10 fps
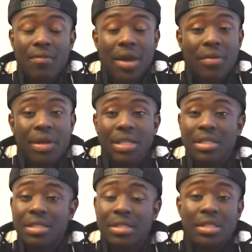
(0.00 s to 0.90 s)
very
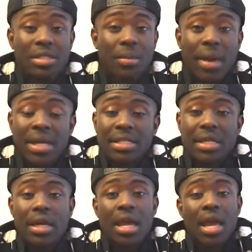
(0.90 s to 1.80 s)
just just amazing.